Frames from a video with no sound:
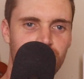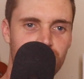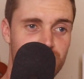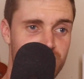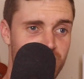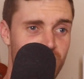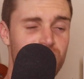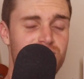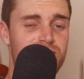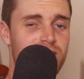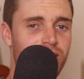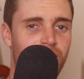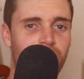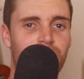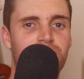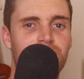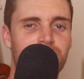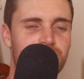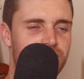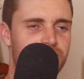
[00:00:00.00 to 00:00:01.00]
Seriously,
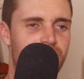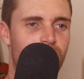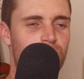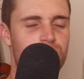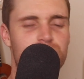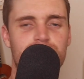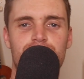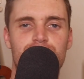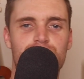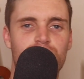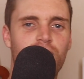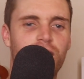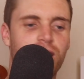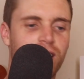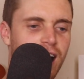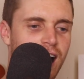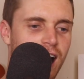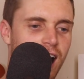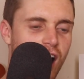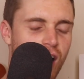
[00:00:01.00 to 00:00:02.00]
though, that wasn't a joke.
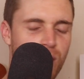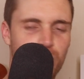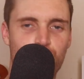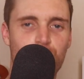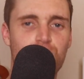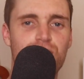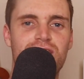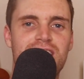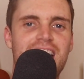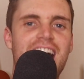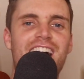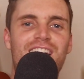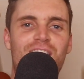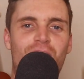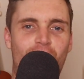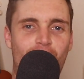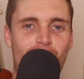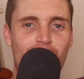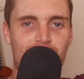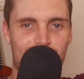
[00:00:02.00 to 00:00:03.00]
I'm moving out of
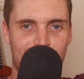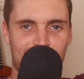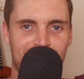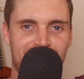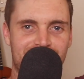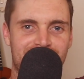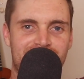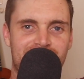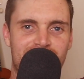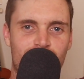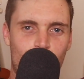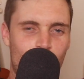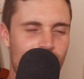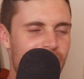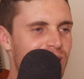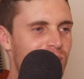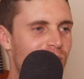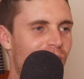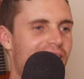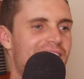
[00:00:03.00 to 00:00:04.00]
home. A
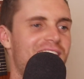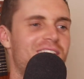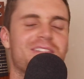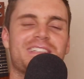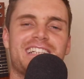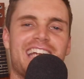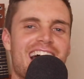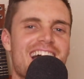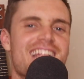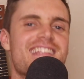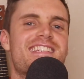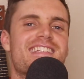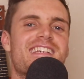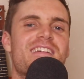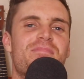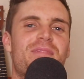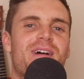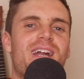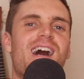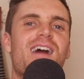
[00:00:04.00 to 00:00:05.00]
weird way to announce it, but